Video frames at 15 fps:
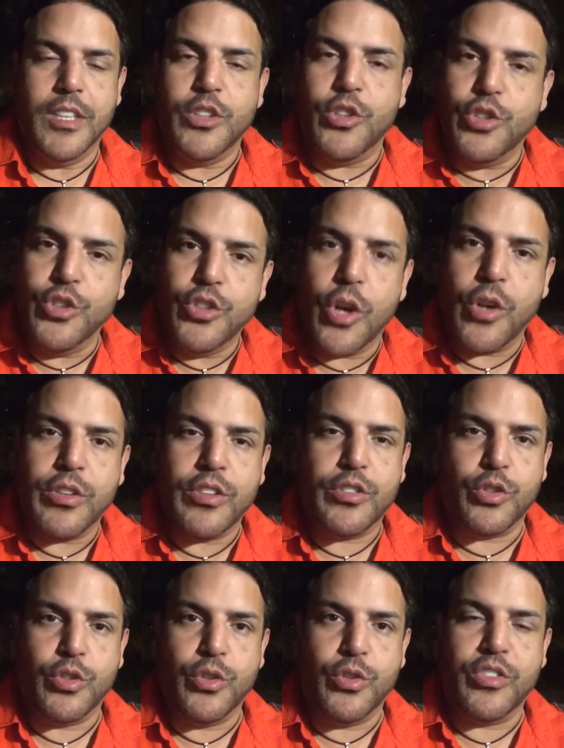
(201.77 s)
You know the
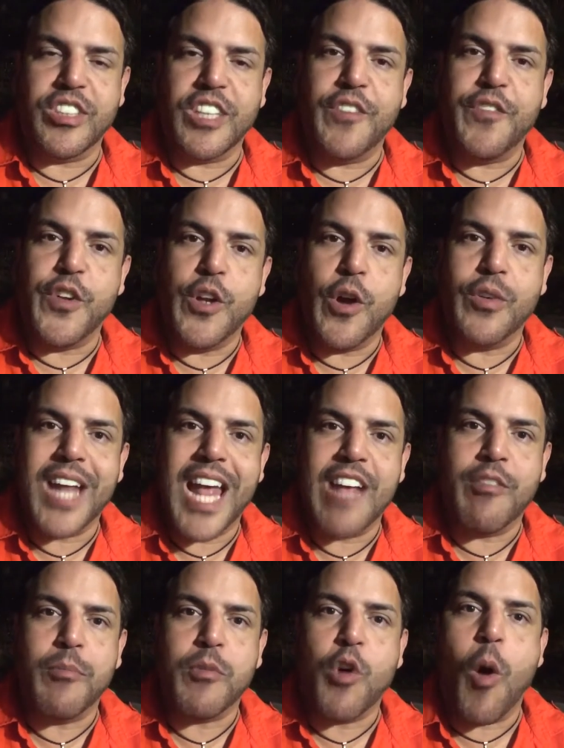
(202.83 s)
tools, and if you don't
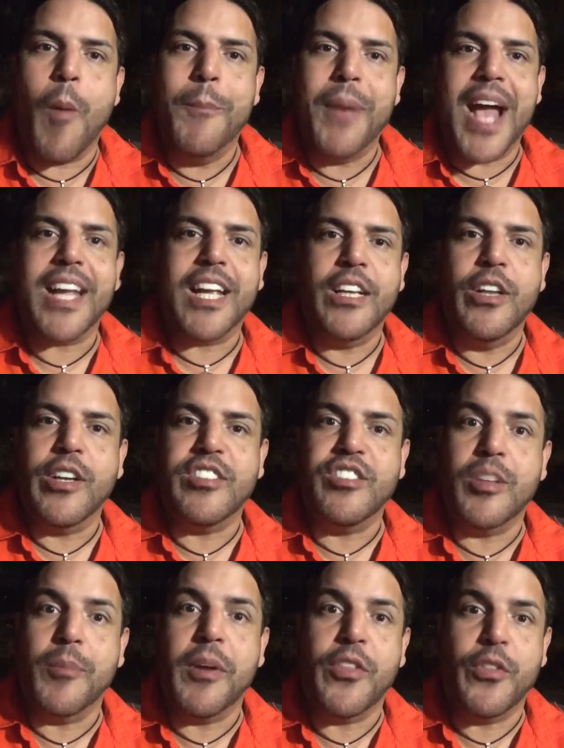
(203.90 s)
have them, go back and look at
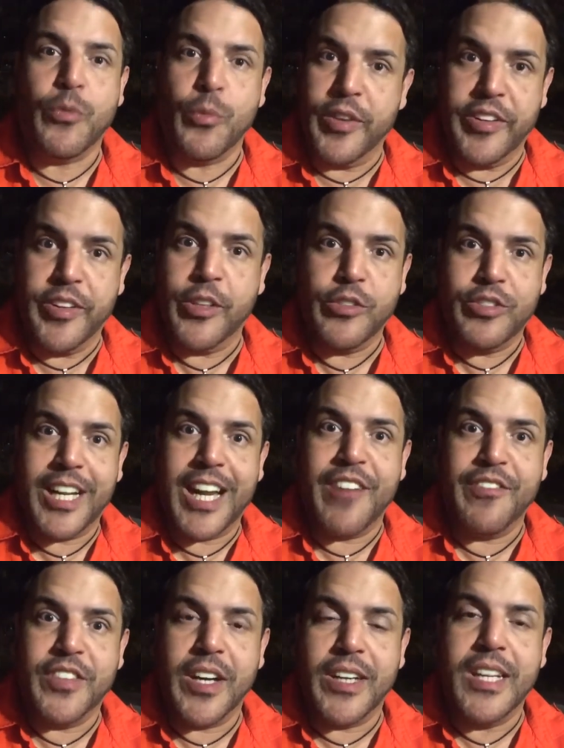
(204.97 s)
some of the videos that
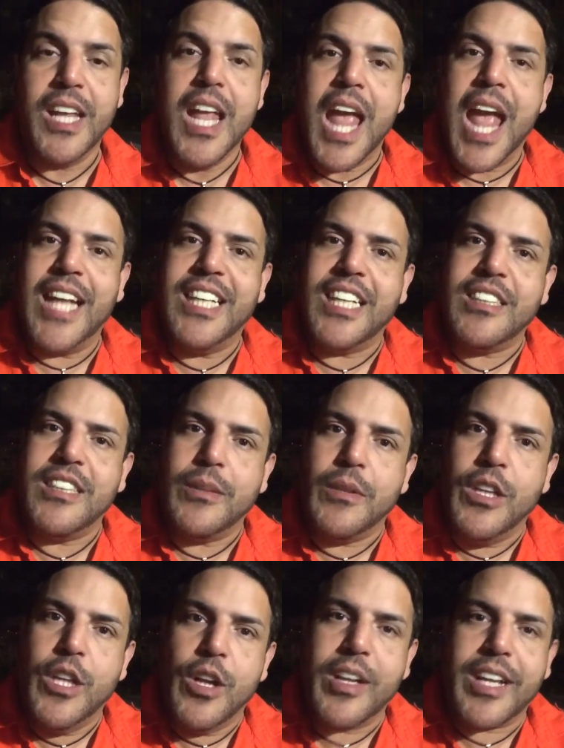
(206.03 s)
I've done, and then
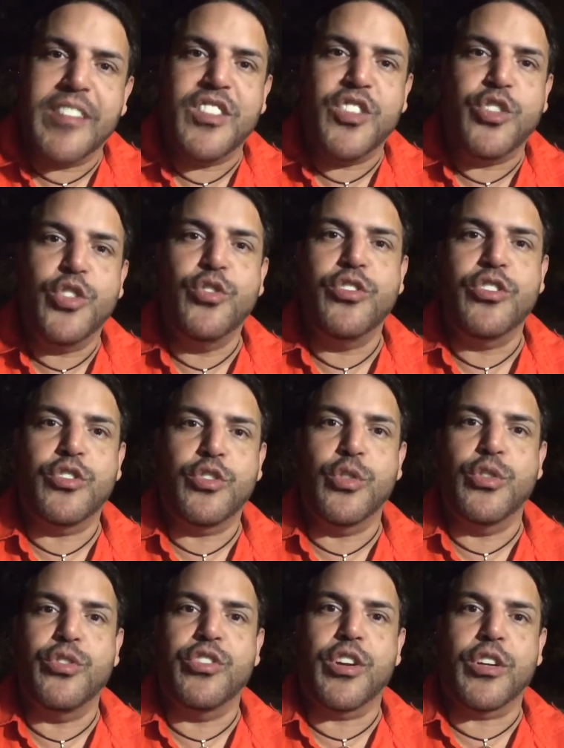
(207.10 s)
look and choose the
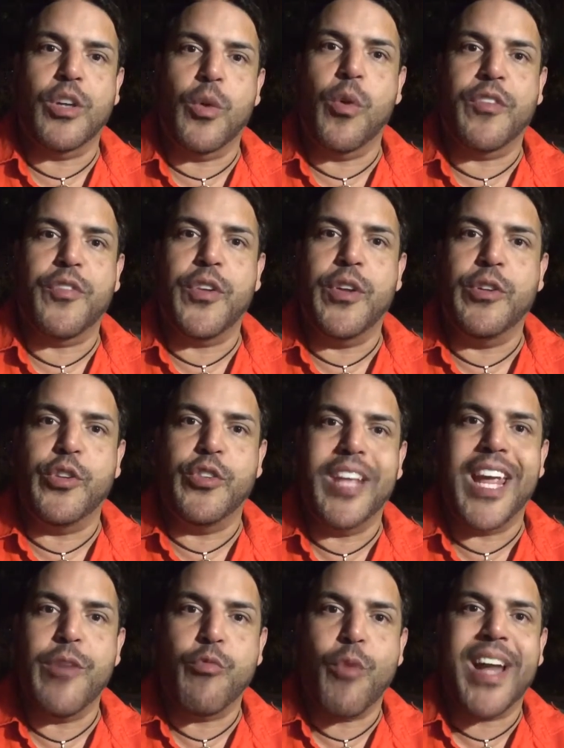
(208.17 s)
tools that are gonna work for you
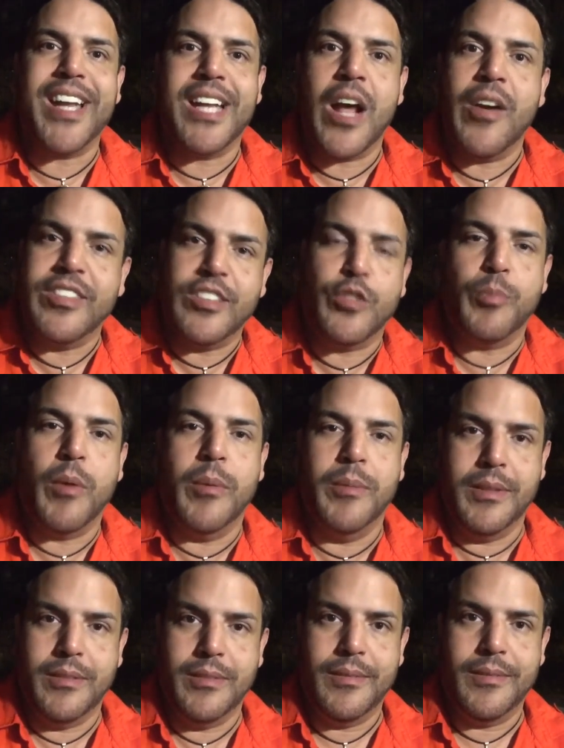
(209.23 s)
today, right now, at this
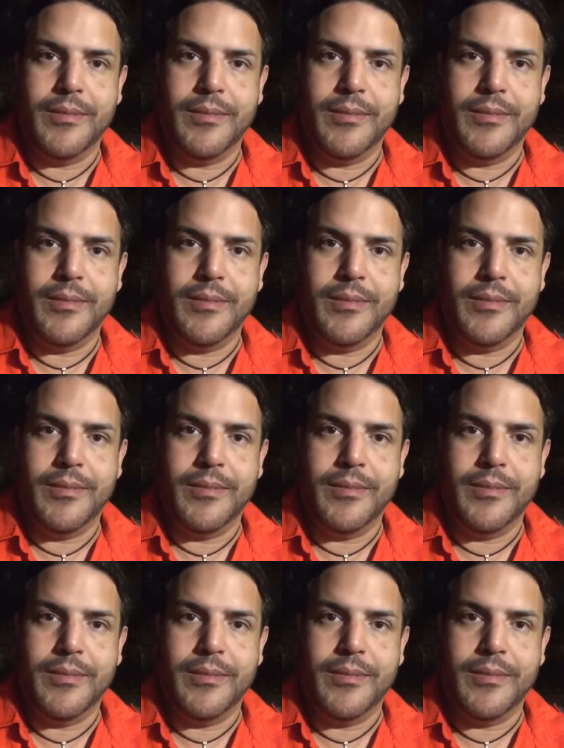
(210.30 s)
moment.